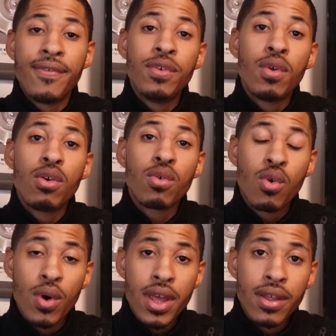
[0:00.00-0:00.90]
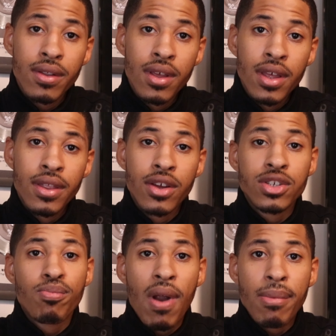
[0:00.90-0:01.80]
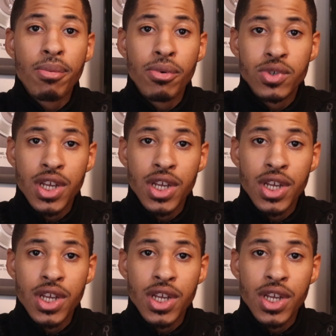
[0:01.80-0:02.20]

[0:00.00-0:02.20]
if you don't quit, there's a probable